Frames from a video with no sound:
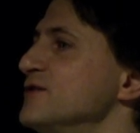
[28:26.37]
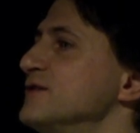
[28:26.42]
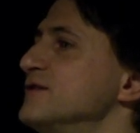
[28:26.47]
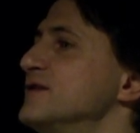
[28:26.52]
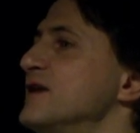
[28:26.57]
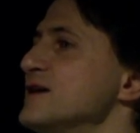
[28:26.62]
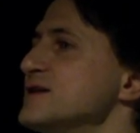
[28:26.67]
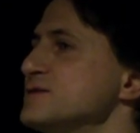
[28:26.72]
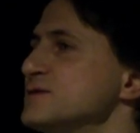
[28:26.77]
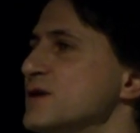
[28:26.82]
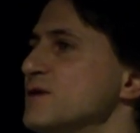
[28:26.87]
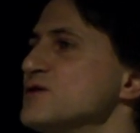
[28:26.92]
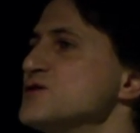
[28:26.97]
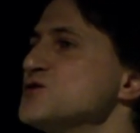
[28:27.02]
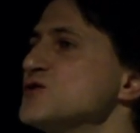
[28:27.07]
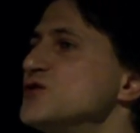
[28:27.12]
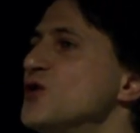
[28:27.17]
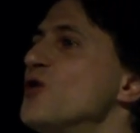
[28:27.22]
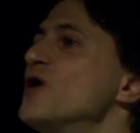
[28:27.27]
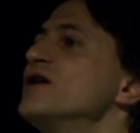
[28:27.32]
There's
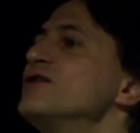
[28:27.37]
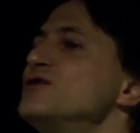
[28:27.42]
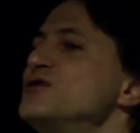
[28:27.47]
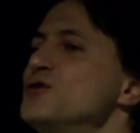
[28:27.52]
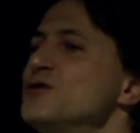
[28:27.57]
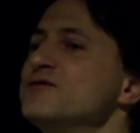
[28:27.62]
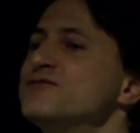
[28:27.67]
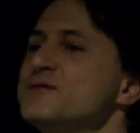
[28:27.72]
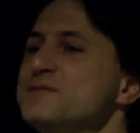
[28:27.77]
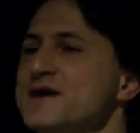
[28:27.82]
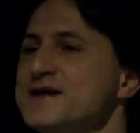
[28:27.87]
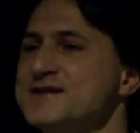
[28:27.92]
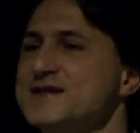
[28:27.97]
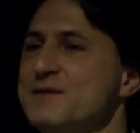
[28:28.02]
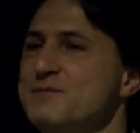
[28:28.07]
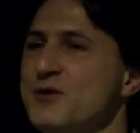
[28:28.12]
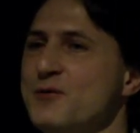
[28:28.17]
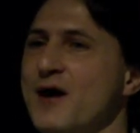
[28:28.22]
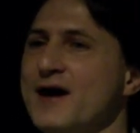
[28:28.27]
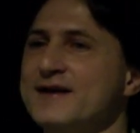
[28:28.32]
no new information I
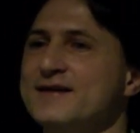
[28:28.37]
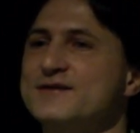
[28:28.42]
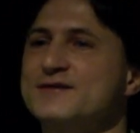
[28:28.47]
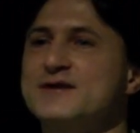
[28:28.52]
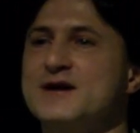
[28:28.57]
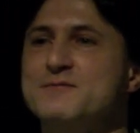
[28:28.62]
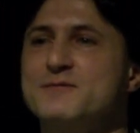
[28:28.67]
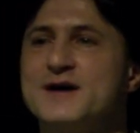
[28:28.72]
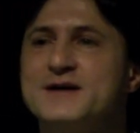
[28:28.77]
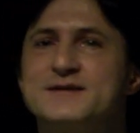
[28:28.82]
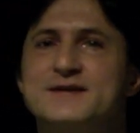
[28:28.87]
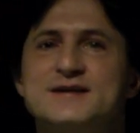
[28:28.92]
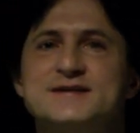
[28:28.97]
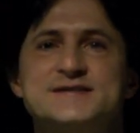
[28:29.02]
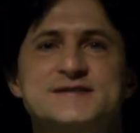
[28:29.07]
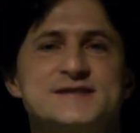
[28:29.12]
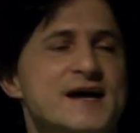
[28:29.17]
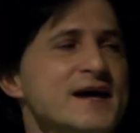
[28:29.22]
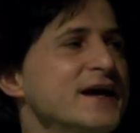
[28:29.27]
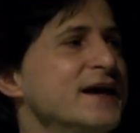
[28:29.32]
provided to them, right? They
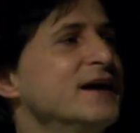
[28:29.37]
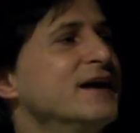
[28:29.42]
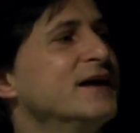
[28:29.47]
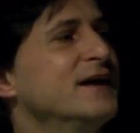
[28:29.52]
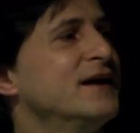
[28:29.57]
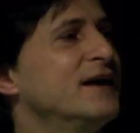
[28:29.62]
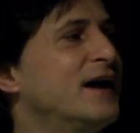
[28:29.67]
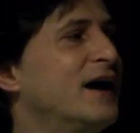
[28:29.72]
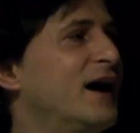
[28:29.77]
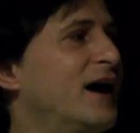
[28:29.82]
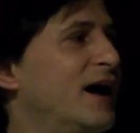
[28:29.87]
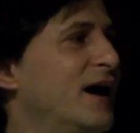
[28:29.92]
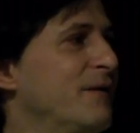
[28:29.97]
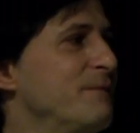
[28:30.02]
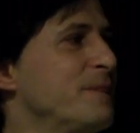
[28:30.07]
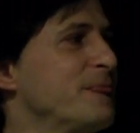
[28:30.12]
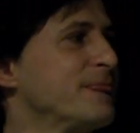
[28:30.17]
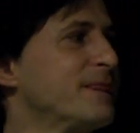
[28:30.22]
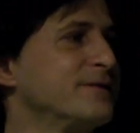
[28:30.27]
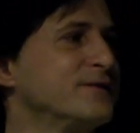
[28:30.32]
say
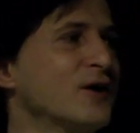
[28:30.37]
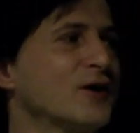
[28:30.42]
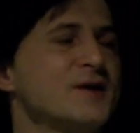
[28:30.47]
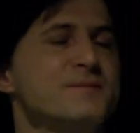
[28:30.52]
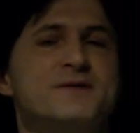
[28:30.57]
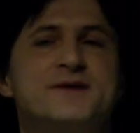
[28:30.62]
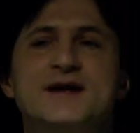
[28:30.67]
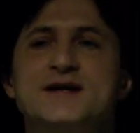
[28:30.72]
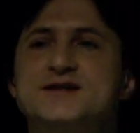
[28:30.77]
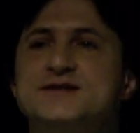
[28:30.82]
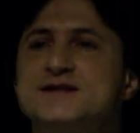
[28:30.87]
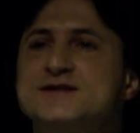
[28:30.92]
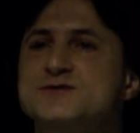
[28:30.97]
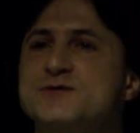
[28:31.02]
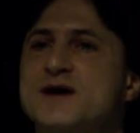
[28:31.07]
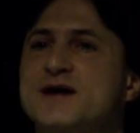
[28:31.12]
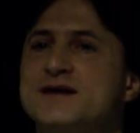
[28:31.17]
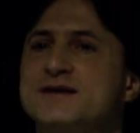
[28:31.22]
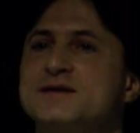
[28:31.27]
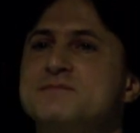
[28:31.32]
the documentation is
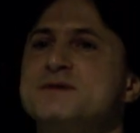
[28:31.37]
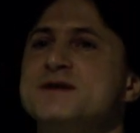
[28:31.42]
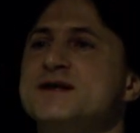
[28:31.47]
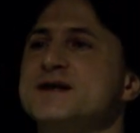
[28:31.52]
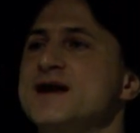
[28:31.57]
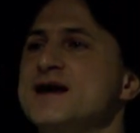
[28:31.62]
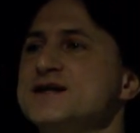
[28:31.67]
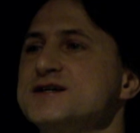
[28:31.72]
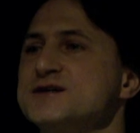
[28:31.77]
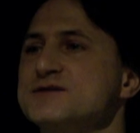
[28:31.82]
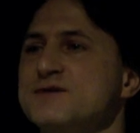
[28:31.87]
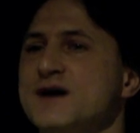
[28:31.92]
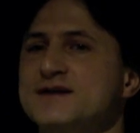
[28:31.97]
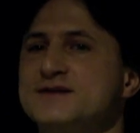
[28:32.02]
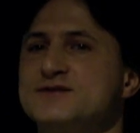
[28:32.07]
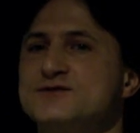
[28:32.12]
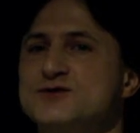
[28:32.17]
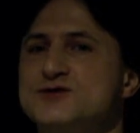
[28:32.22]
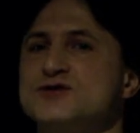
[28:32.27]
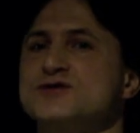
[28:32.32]
already the mitigation,
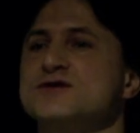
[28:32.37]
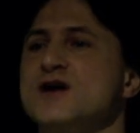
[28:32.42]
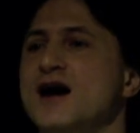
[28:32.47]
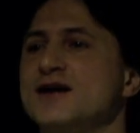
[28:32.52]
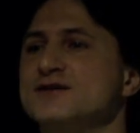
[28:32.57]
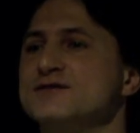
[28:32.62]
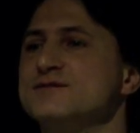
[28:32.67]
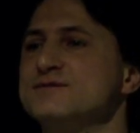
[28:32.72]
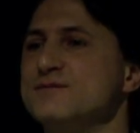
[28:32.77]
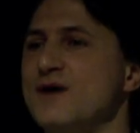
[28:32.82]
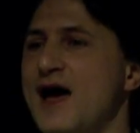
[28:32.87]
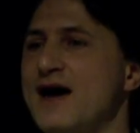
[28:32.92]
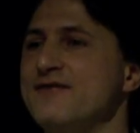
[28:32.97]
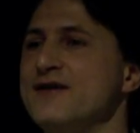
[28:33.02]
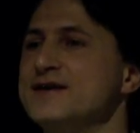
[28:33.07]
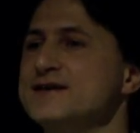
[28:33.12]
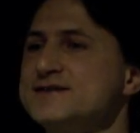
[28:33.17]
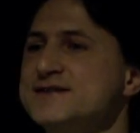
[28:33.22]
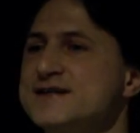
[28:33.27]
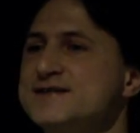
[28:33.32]
right? You should not have
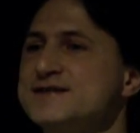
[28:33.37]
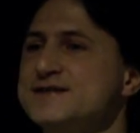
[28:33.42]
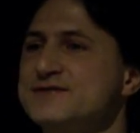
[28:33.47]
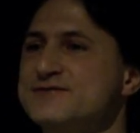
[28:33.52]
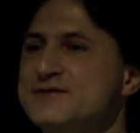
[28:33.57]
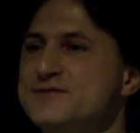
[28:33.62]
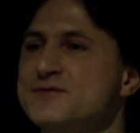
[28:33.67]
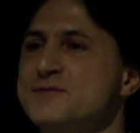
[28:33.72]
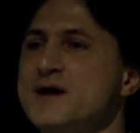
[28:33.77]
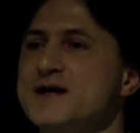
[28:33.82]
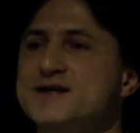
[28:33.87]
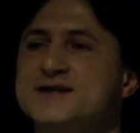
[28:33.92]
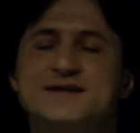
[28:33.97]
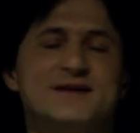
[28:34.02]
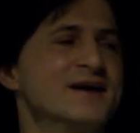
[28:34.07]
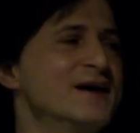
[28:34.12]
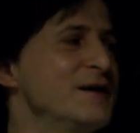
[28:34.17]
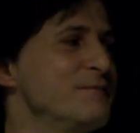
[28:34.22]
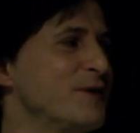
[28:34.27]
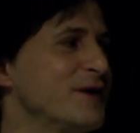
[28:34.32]
any sensitive information.
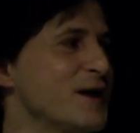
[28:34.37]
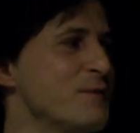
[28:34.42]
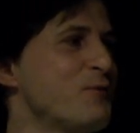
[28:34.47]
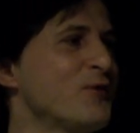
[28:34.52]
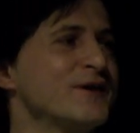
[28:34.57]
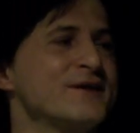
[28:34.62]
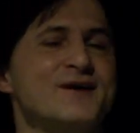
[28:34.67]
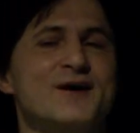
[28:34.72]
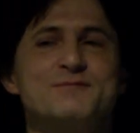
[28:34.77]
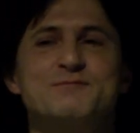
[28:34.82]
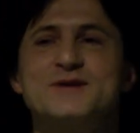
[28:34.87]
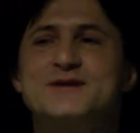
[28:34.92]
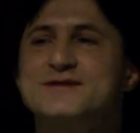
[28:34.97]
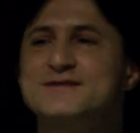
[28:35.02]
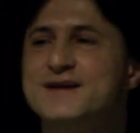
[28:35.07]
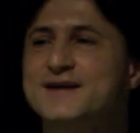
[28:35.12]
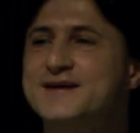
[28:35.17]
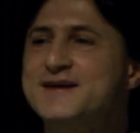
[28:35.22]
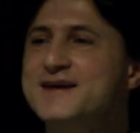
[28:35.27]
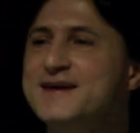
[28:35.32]
But I pointed out, but
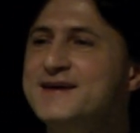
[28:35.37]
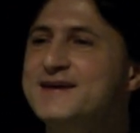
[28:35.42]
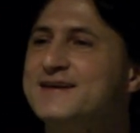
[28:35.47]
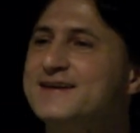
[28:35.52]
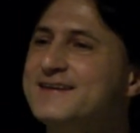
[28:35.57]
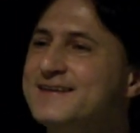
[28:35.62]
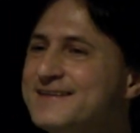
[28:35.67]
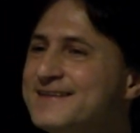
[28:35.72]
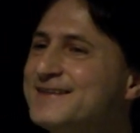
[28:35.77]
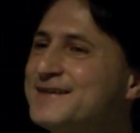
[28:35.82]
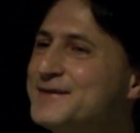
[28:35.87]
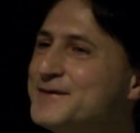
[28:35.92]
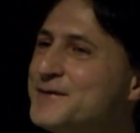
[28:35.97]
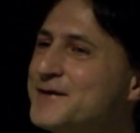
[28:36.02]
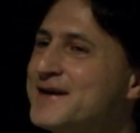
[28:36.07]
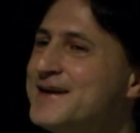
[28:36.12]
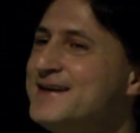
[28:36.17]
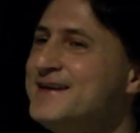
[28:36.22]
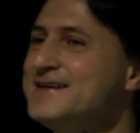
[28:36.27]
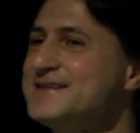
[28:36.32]
the key, your
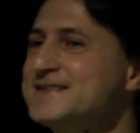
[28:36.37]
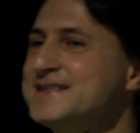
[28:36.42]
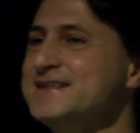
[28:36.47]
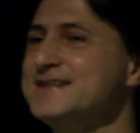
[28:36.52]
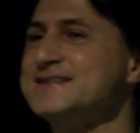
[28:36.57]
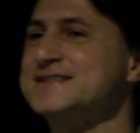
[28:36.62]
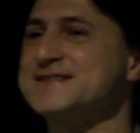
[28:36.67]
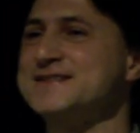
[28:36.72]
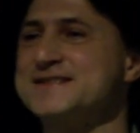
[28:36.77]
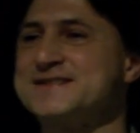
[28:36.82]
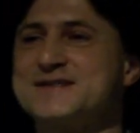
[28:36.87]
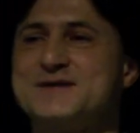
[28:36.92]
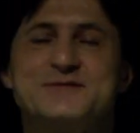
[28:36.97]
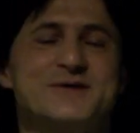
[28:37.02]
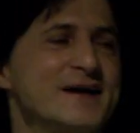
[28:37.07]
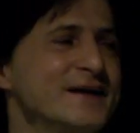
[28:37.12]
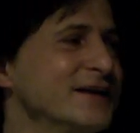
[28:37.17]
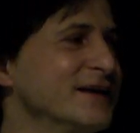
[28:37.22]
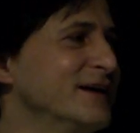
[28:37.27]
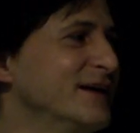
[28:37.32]
key is in the system,
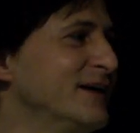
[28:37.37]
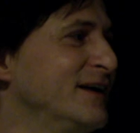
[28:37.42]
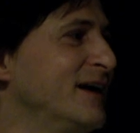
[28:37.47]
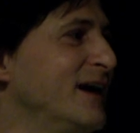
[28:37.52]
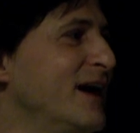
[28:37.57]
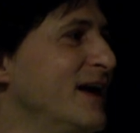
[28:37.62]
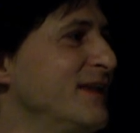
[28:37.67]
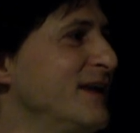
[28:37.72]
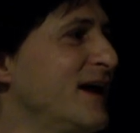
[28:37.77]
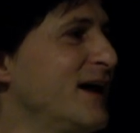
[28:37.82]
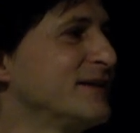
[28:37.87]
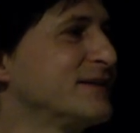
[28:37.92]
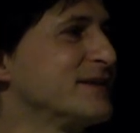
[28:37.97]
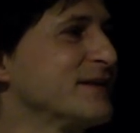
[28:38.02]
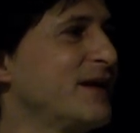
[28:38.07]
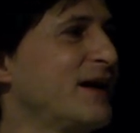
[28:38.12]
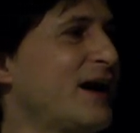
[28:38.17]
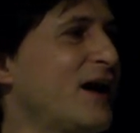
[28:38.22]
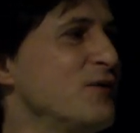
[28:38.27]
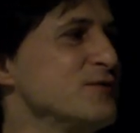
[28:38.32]
right? And that
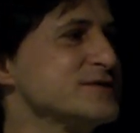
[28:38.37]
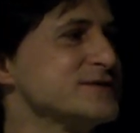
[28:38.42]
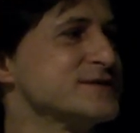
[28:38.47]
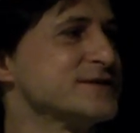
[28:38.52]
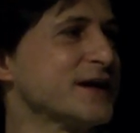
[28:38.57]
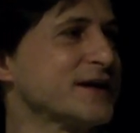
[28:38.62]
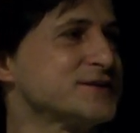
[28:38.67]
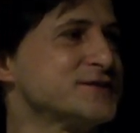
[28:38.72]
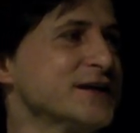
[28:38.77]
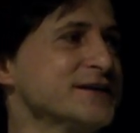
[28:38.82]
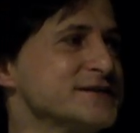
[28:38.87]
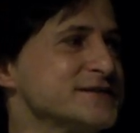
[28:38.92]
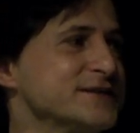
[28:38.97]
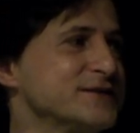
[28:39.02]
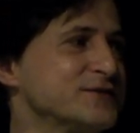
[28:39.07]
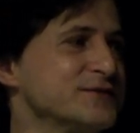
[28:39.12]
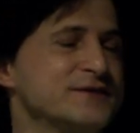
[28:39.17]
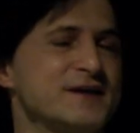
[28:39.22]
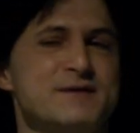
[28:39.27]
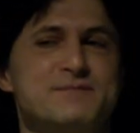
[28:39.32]
I also
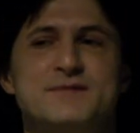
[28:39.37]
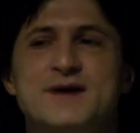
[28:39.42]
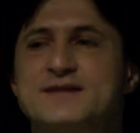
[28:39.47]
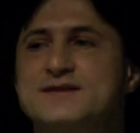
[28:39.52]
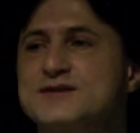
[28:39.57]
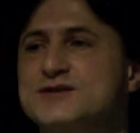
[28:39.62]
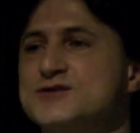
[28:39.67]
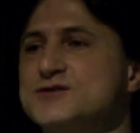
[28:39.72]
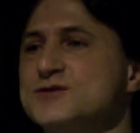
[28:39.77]
suggested to them that